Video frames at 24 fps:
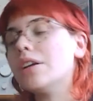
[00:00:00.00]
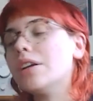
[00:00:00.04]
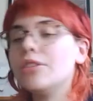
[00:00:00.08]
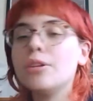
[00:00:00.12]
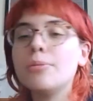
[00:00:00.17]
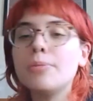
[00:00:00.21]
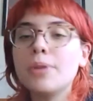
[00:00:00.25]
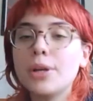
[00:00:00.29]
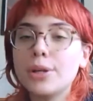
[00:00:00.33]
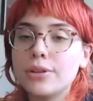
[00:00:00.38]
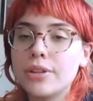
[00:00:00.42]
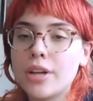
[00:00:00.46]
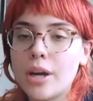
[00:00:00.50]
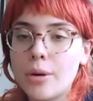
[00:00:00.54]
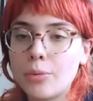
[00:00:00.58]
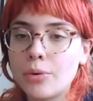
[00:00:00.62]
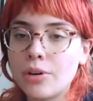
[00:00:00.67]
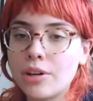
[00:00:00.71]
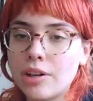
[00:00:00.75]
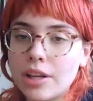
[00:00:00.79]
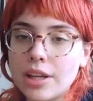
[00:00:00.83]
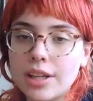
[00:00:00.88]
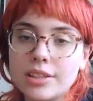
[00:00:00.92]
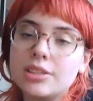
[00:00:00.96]
the meantime, we
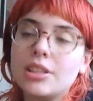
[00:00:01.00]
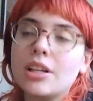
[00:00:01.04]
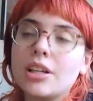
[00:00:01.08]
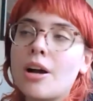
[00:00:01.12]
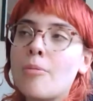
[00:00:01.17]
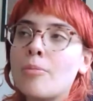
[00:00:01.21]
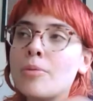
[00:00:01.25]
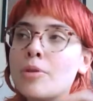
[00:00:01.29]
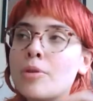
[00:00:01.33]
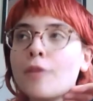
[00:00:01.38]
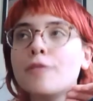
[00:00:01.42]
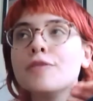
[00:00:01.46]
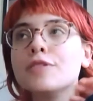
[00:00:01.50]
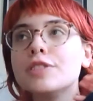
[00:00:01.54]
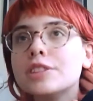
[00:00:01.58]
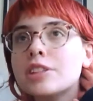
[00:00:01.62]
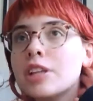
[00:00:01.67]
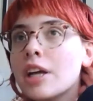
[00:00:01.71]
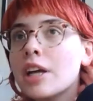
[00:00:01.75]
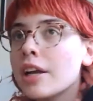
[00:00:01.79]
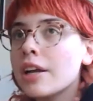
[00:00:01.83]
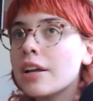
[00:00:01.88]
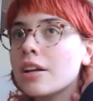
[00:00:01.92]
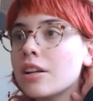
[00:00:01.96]
released a couple of
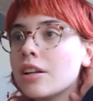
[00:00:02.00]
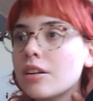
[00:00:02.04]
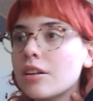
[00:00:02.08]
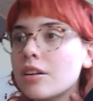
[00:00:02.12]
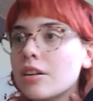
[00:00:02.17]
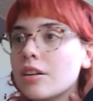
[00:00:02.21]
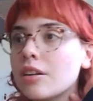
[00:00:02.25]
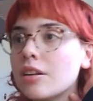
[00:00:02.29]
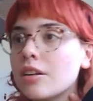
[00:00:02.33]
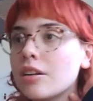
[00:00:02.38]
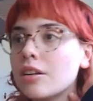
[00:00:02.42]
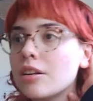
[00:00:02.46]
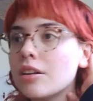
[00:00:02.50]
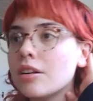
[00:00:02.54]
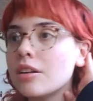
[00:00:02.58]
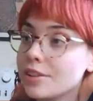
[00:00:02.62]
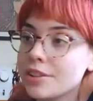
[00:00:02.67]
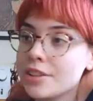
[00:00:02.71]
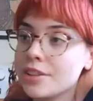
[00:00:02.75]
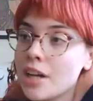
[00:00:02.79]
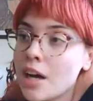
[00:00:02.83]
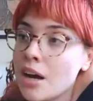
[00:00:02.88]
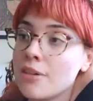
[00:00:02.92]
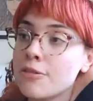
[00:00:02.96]
singles and
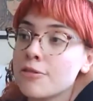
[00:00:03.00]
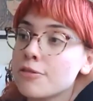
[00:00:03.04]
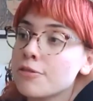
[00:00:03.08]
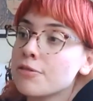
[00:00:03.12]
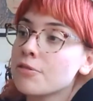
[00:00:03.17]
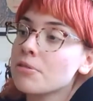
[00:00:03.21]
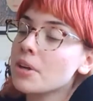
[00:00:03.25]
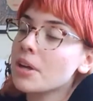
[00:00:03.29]
stuff.